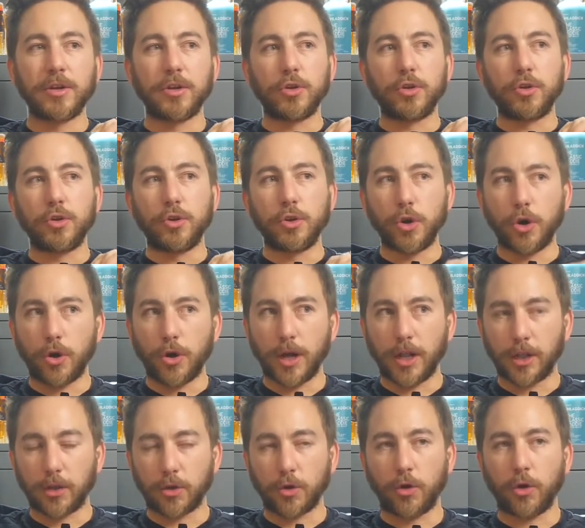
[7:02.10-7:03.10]
No
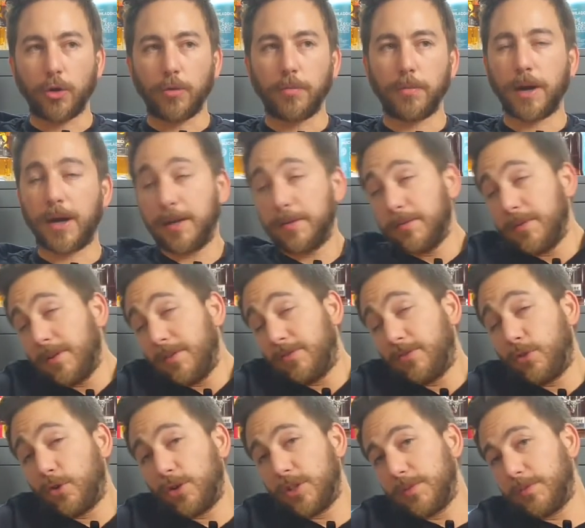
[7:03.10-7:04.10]
alcohol by about
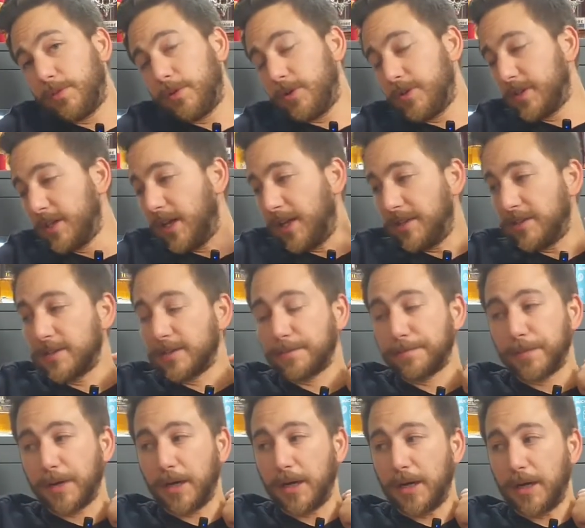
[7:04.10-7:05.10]
40%.
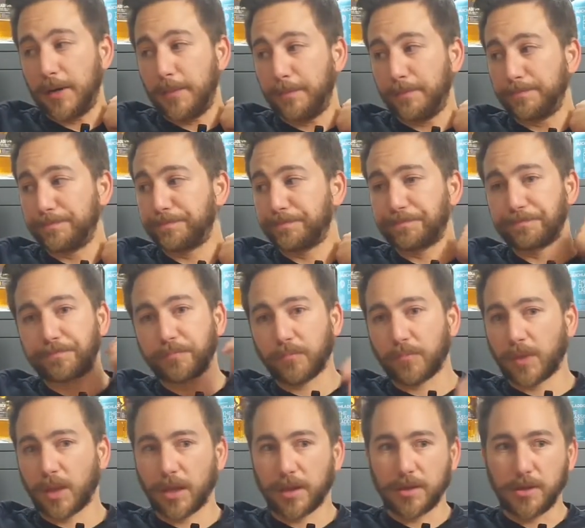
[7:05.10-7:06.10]

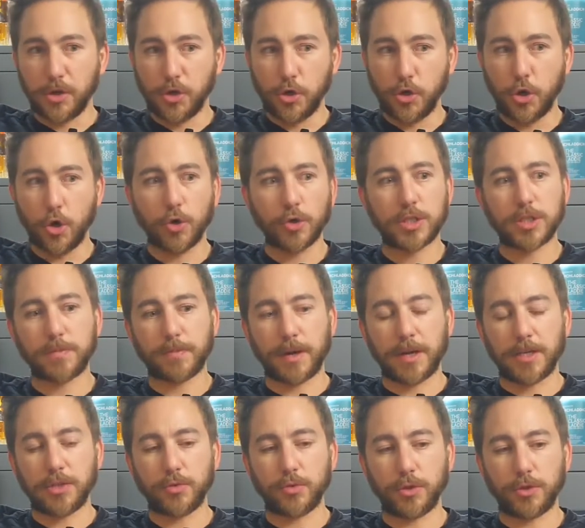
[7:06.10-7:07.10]
No
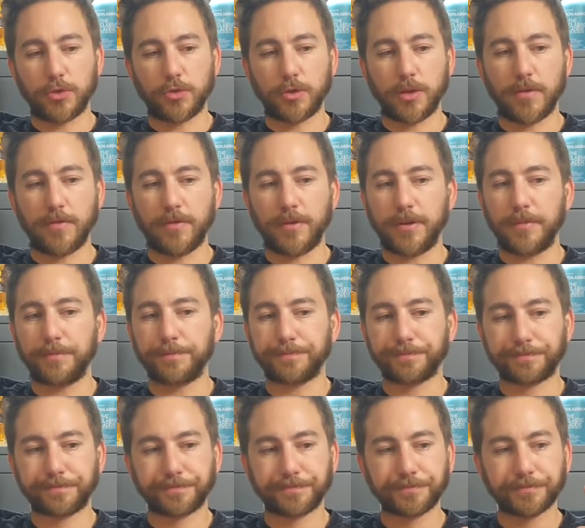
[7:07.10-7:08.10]
spice whatsoever.
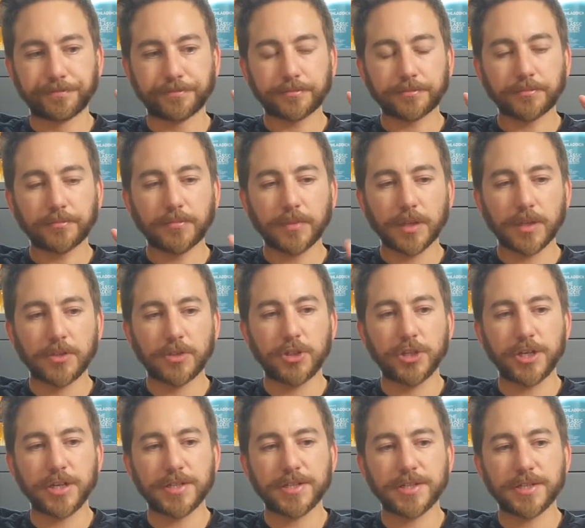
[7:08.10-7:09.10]

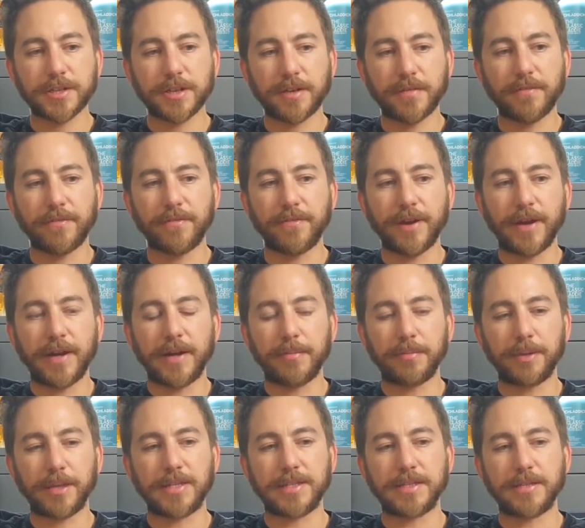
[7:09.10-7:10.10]
Just very
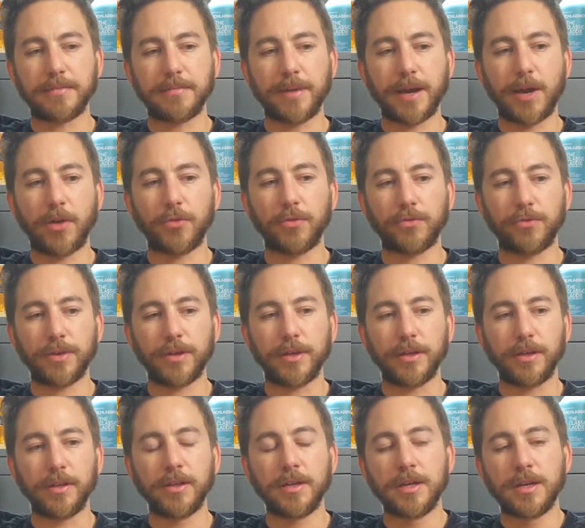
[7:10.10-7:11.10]
pleasant
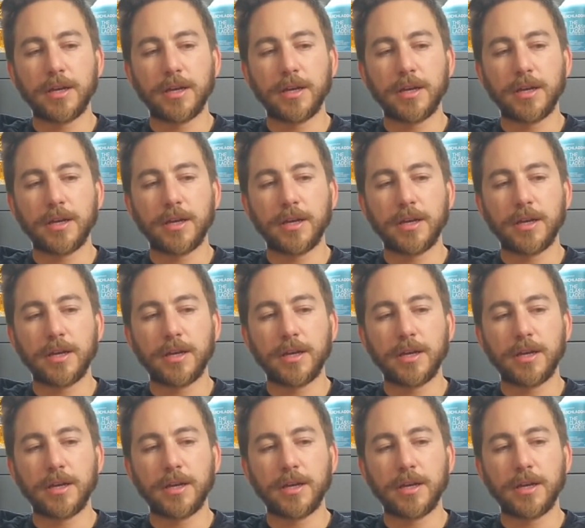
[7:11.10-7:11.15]
mouthfeel.